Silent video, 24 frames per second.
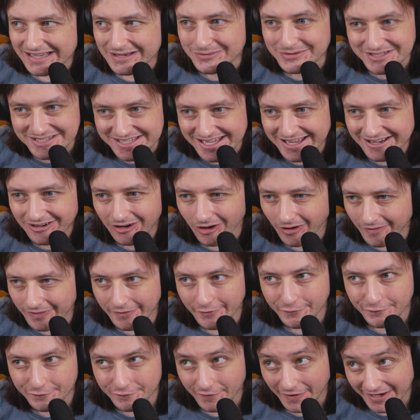It was data on
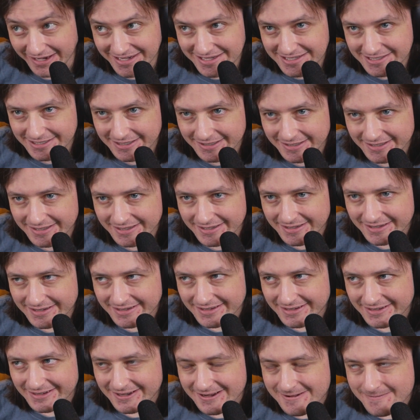the fight.
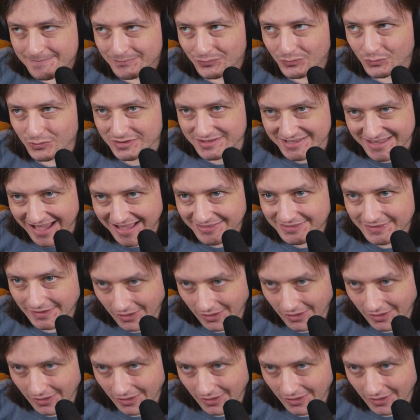Was that